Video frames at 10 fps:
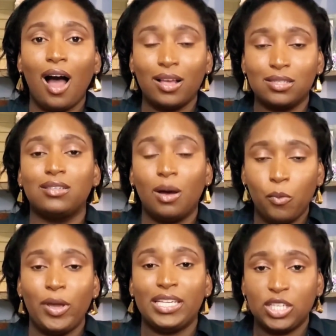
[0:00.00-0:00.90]
are
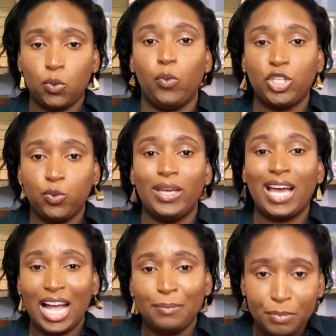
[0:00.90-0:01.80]
some ways in which we
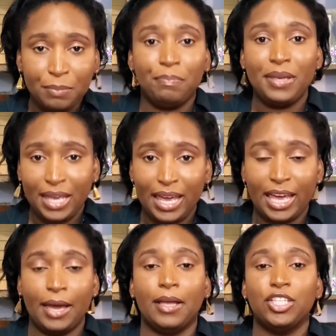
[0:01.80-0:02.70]
can
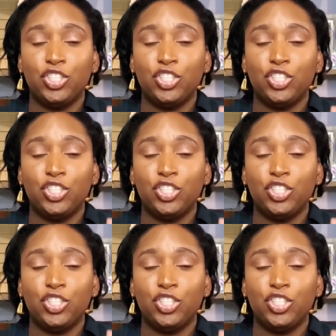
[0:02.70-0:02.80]
prepare